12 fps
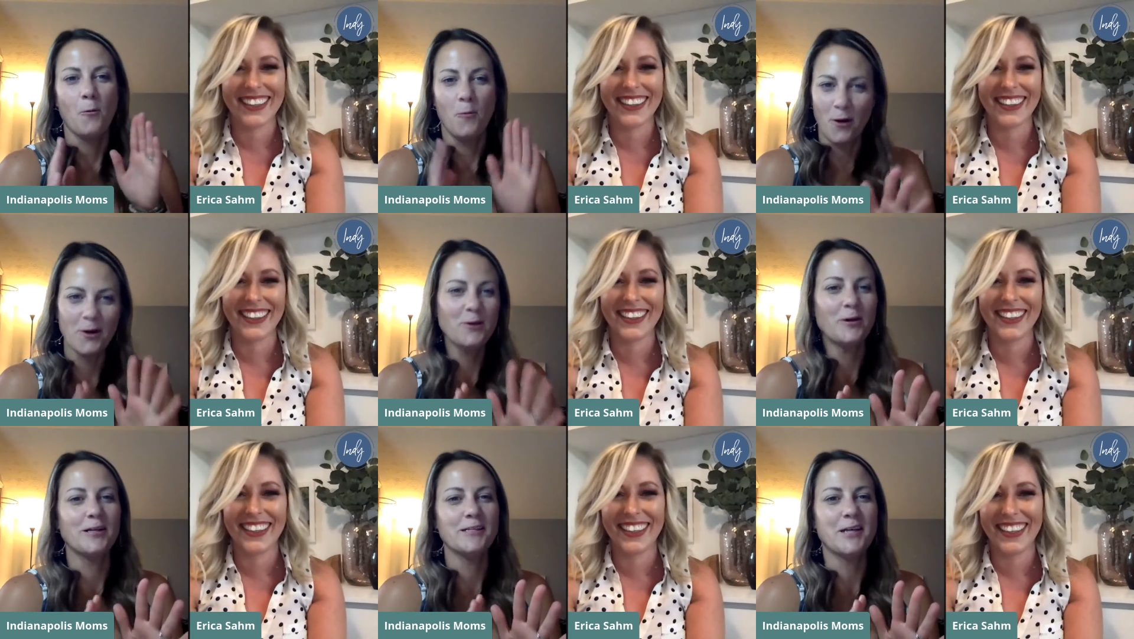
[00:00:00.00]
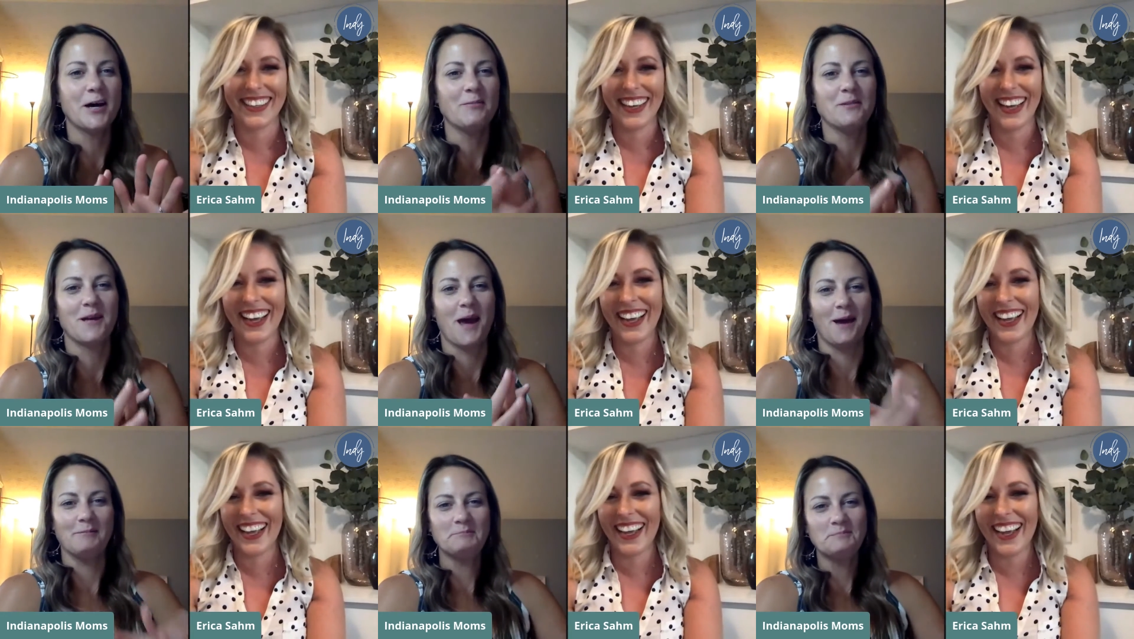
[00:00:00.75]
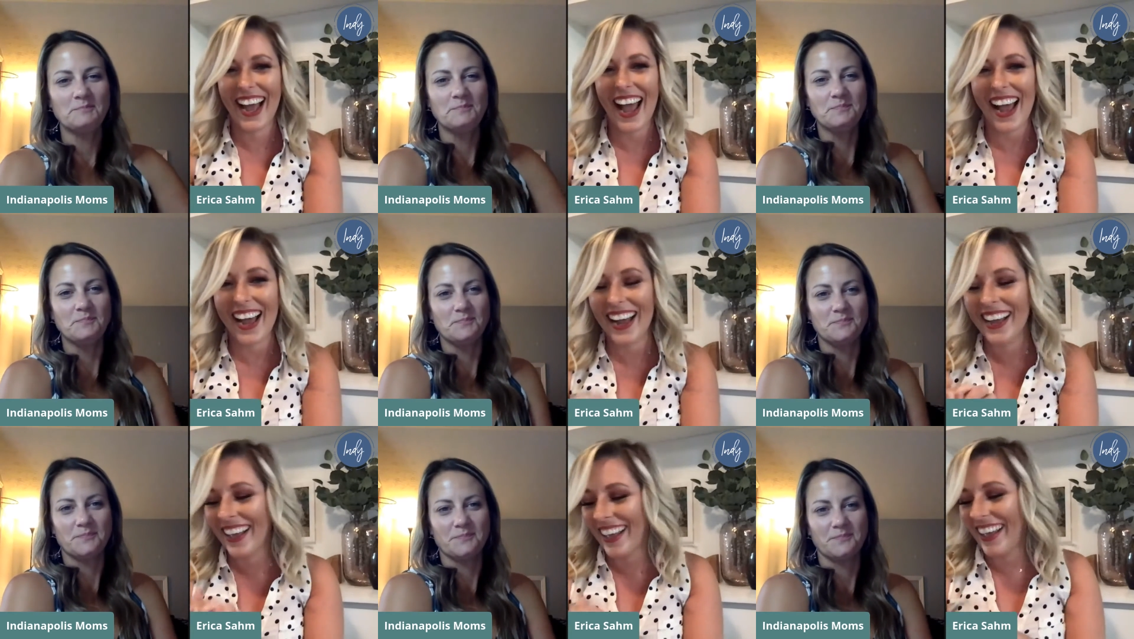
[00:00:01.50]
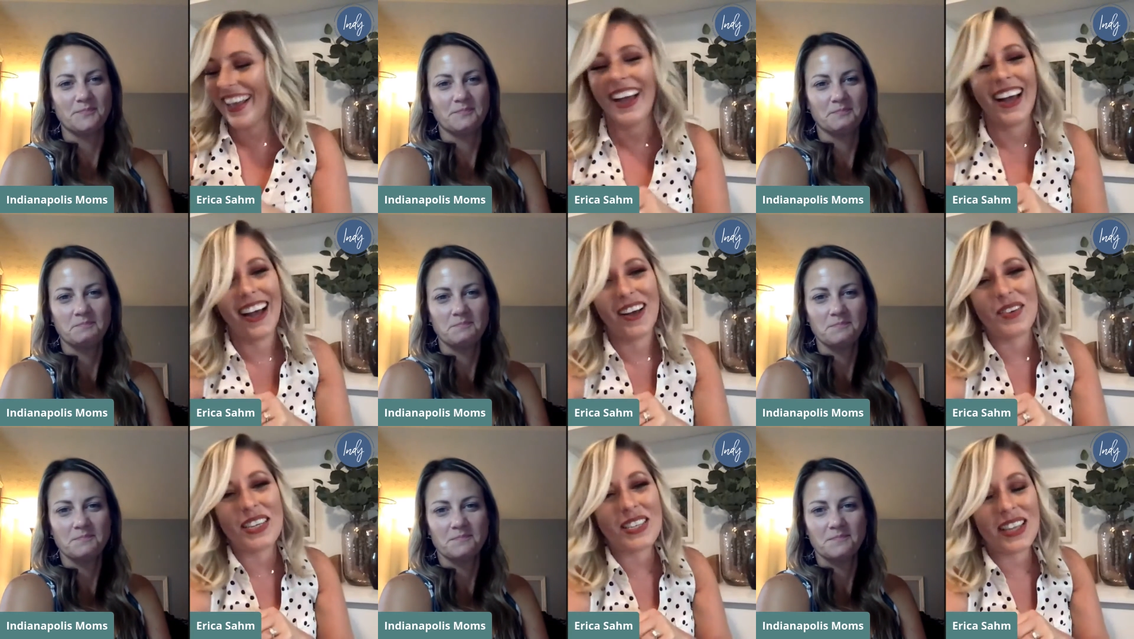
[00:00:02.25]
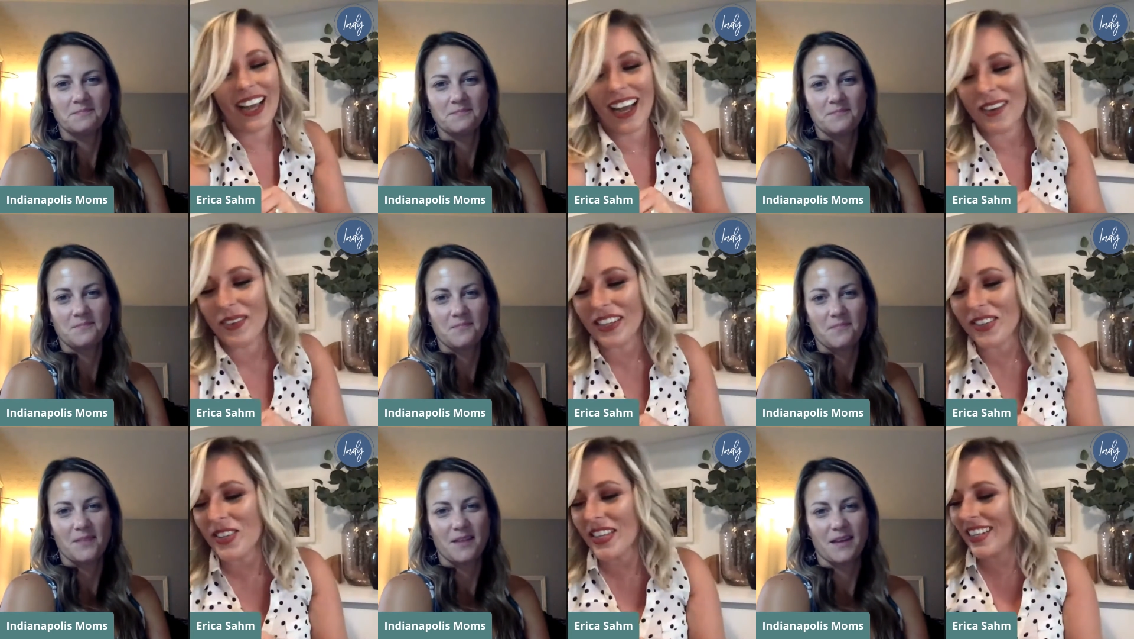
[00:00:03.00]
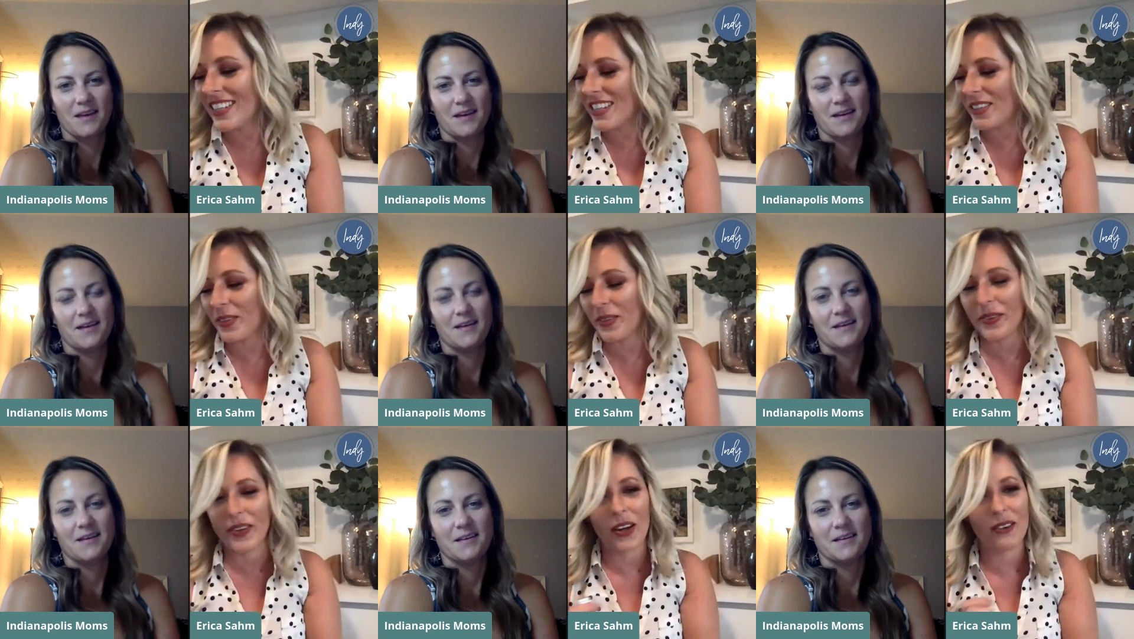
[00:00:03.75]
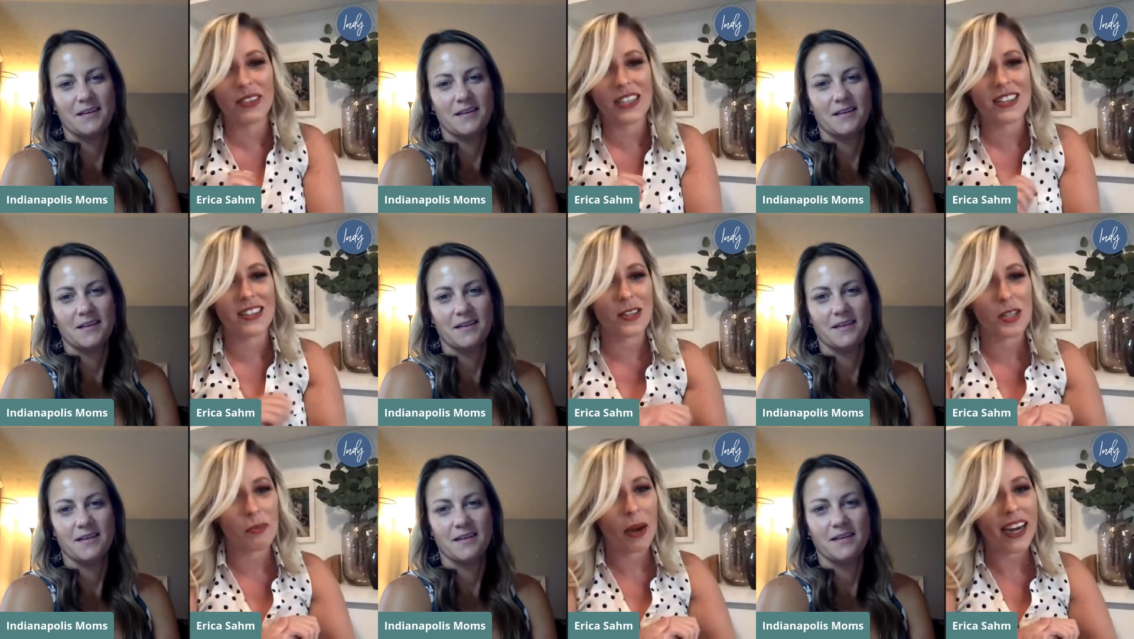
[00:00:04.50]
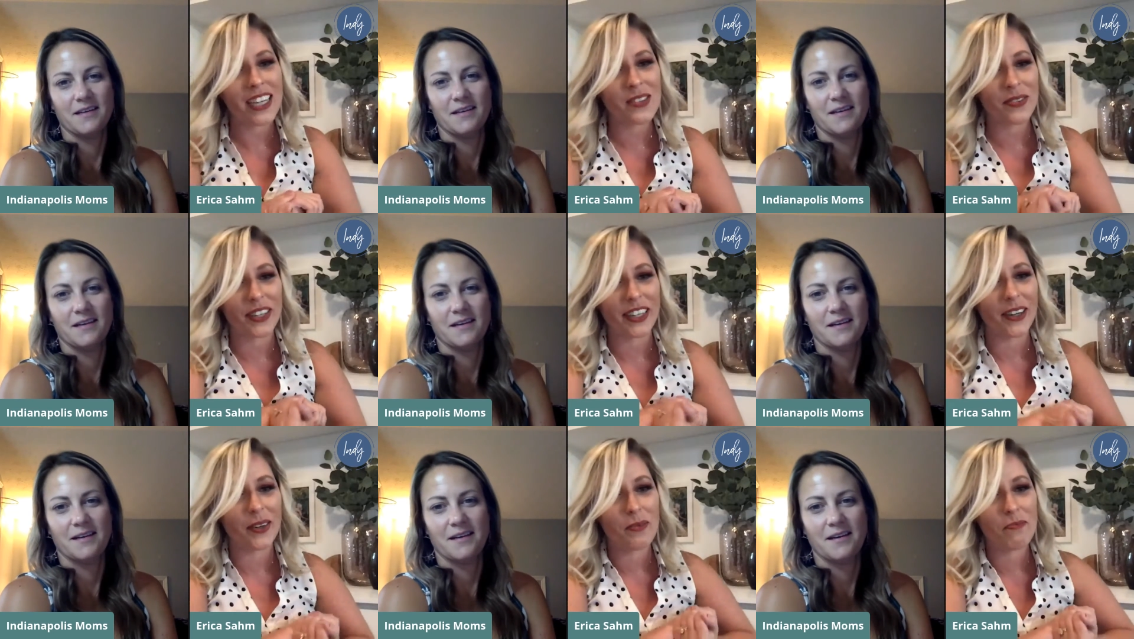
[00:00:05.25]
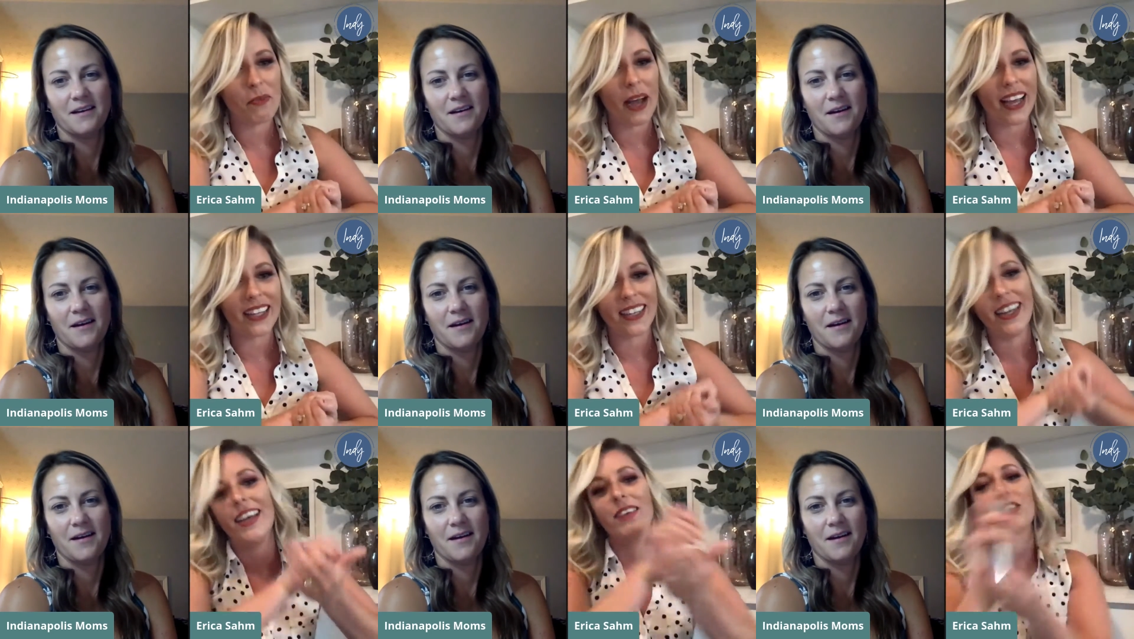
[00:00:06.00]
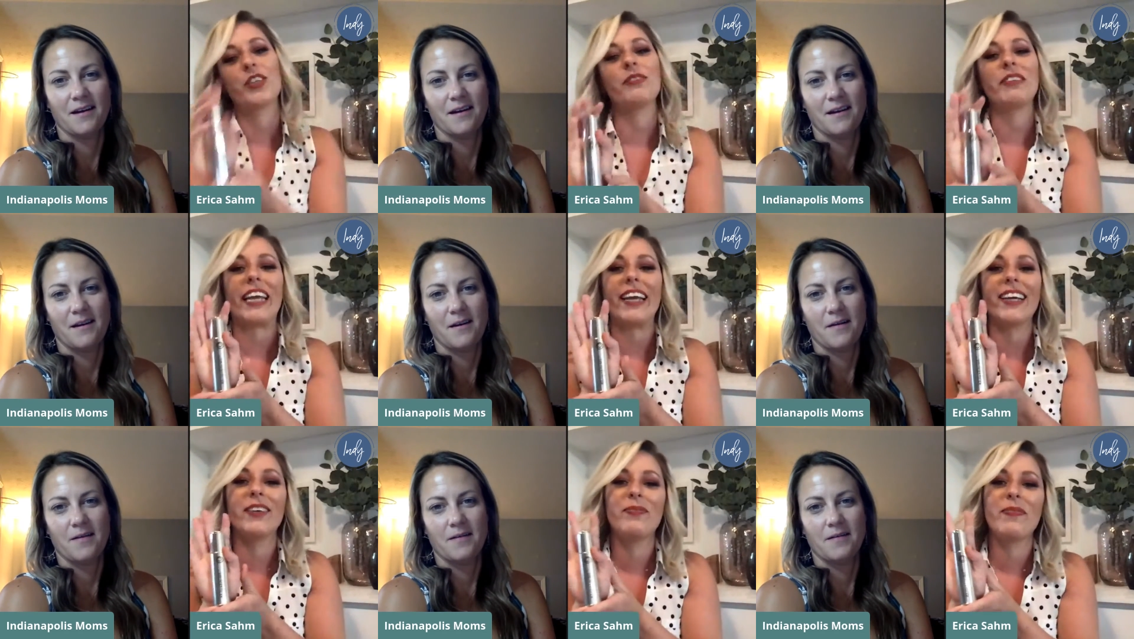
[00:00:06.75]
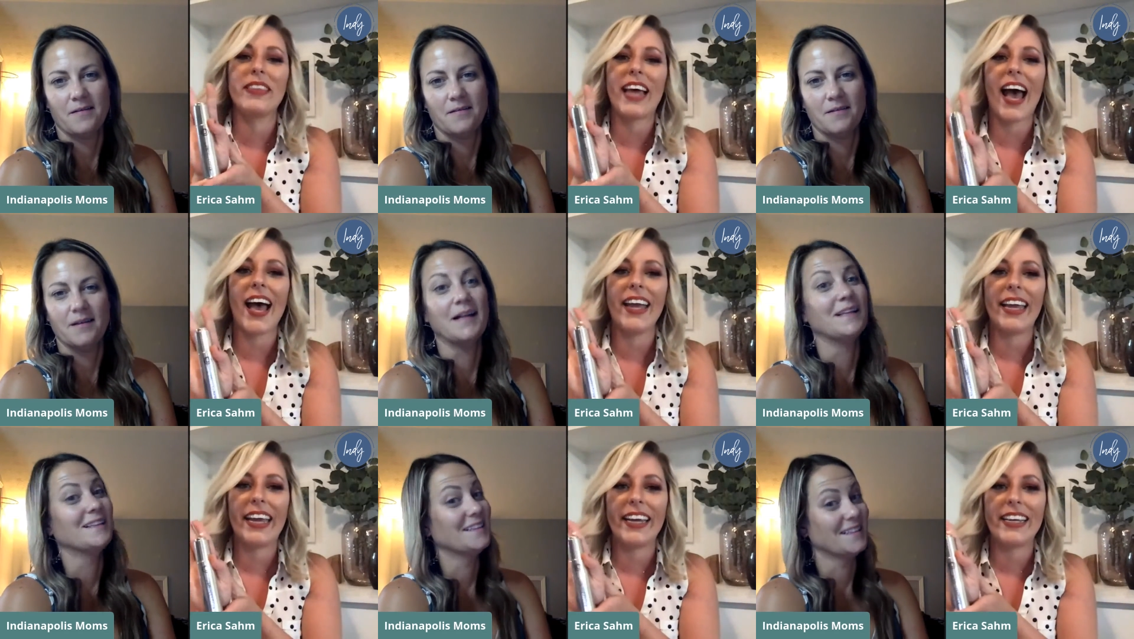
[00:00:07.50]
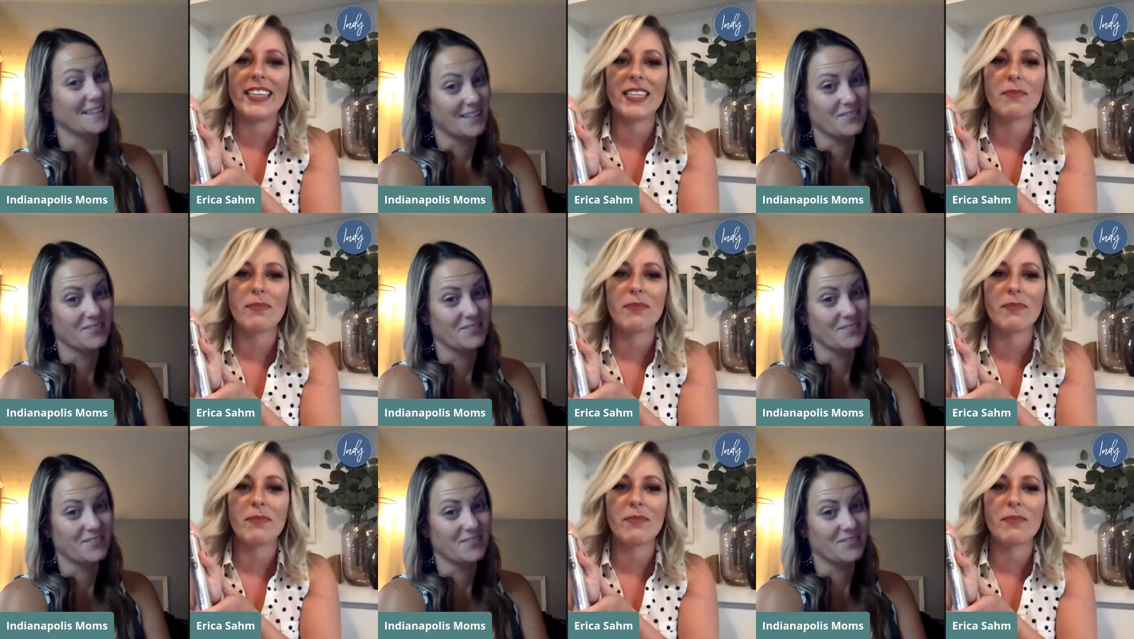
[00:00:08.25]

Speaker 1: what are you going to tell them to get?
Speaker 2: I'll be um, interested to know if this is a surprise for you, but Rejuveniqe, that is